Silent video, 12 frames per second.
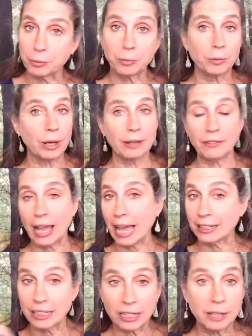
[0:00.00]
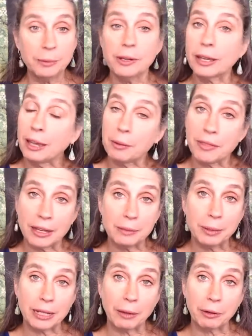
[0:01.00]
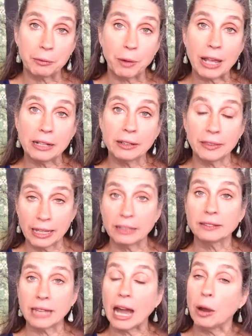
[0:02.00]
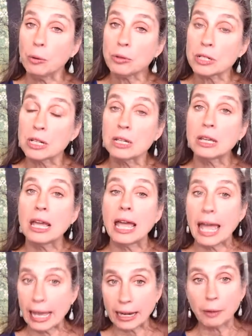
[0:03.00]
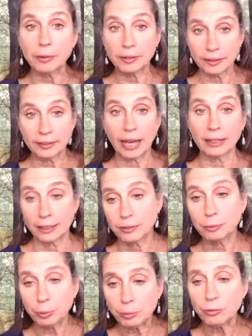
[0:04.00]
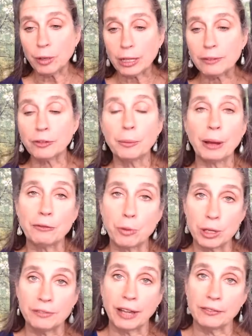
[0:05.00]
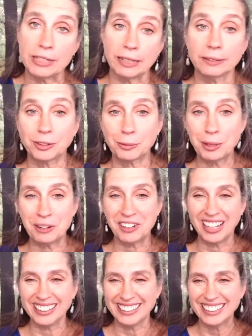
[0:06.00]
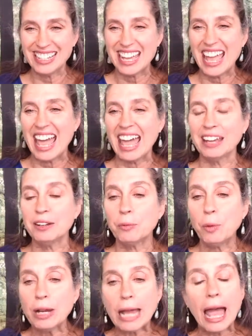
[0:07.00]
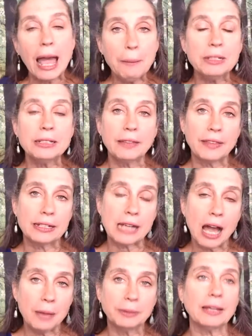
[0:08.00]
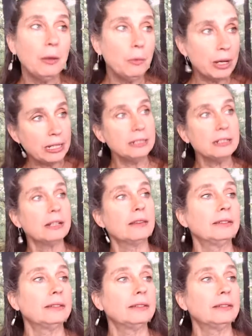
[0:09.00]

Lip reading: if I had to communicate with anybody, I would write things out. And I was in silence really for about 45 days. It took me a while. And what happened at that time is I went into this